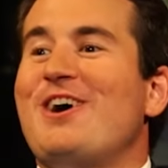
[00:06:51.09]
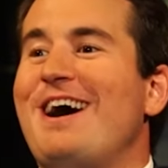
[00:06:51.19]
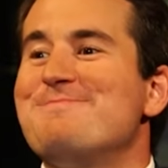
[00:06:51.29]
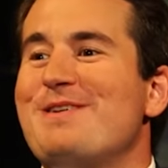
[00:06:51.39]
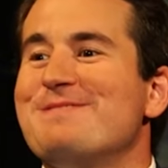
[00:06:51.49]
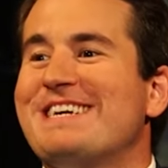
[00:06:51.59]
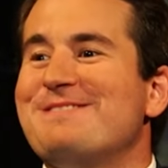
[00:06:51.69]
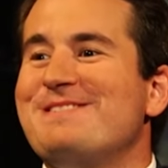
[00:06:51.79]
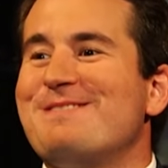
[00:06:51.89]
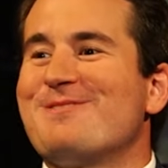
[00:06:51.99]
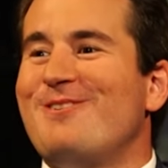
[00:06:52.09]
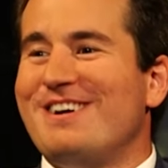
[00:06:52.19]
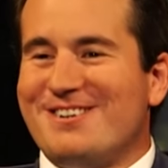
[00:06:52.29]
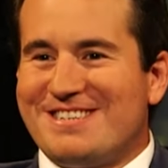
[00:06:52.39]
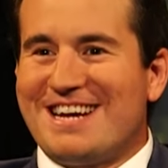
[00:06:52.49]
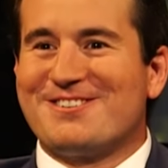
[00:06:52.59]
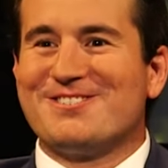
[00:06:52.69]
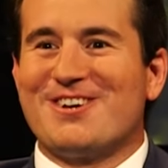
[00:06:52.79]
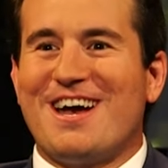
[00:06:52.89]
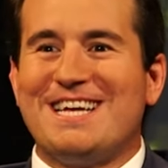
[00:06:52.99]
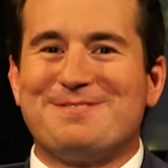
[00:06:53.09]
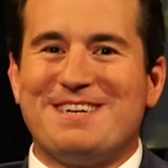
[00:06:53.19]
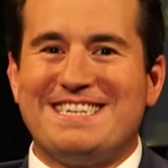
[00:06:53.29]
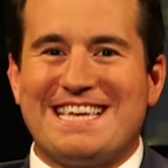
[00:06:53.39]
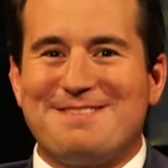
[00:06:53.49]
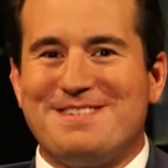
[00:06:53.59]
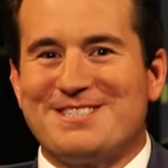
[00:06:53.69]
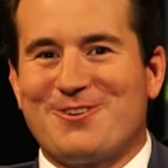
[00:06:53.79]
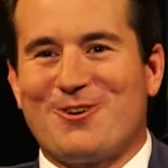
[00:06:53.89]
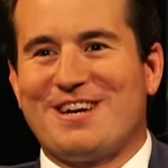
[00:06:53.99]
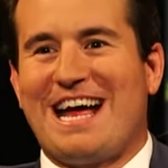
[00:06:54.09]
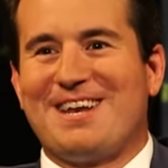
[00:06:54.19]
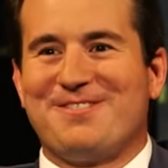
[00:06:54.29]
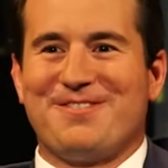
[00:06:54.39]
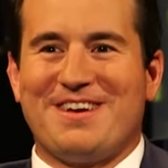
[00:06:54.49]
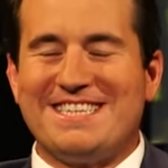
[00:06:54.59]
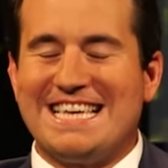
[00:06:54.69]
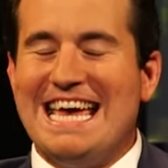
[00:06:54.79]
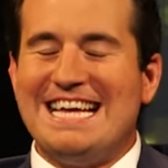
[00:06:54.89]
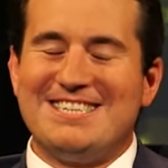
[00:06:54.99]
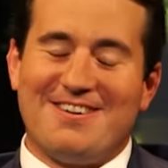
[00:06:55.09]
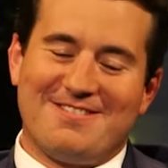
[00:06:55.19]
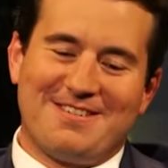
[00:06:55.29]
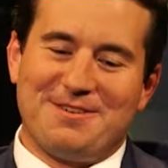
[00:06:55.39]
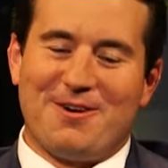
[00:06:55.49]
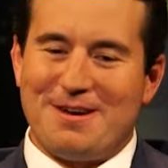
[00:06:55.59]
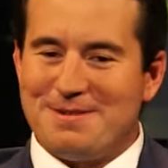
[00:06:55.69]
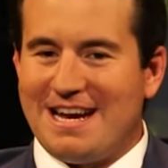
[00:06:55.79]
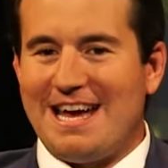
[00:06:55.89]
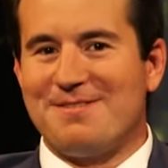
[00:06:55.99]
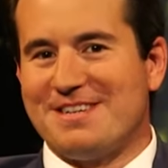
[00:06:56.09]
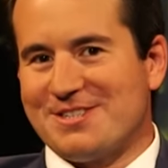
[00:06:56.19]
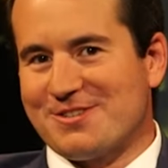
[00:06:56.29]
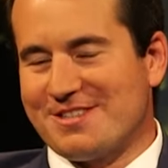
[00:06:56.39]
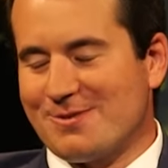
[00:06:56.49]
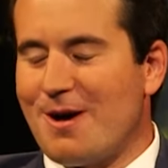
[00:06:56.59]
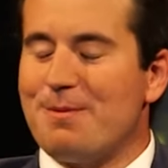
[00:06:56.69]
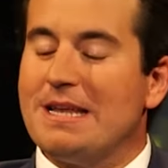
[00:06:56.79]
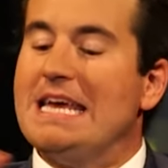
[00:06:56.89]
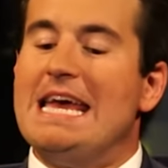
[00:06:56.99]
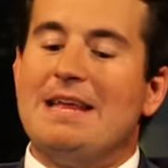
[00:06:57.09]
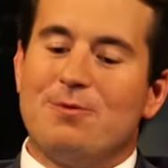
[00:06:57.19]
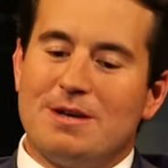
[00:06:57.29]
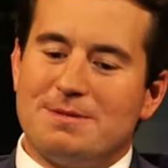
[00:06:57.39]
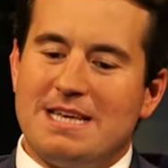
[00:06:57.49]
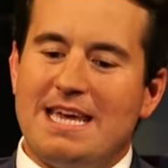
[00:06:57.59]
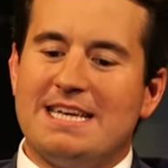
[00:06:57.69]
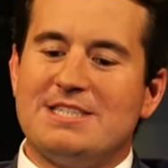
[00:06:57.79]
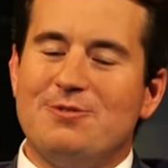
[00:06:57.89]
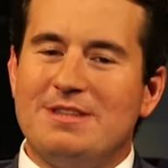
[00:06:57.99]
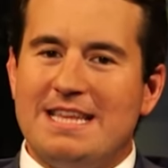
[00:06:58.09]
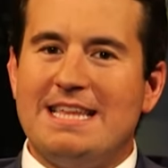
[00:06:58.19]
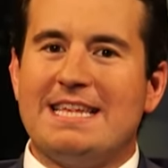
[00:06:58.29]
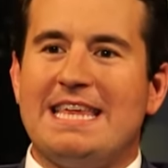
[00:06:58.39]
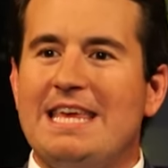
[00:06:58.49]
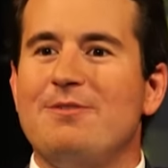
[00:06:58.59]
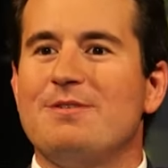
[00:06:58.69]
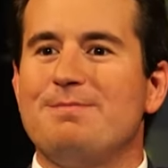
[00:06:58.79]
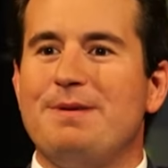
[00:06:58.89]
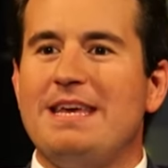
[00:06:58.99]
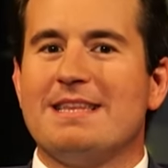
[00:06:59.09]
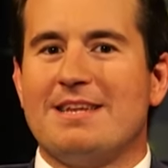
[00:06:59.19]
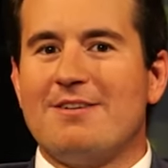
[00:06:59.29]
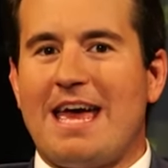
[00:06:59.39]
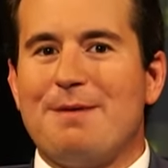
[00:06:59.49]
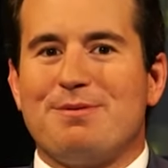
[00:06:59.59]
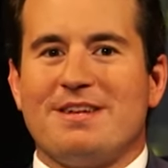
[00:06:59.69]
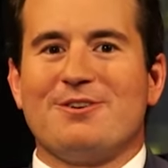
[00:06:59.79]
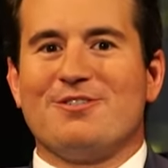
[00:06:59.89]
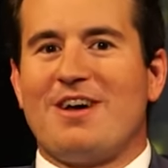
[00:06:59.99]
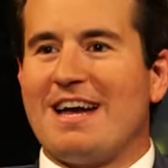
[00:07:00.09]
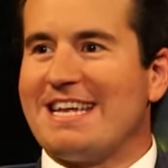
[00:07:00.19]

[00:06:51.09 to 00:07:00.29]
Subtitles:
I'm public enemy number one. Yes. No, Dan Crenshaw hates me. He's had me escorted out of events. No, him and I have a history as well. But what I'm saying is you would think that he would be a little apolitical, not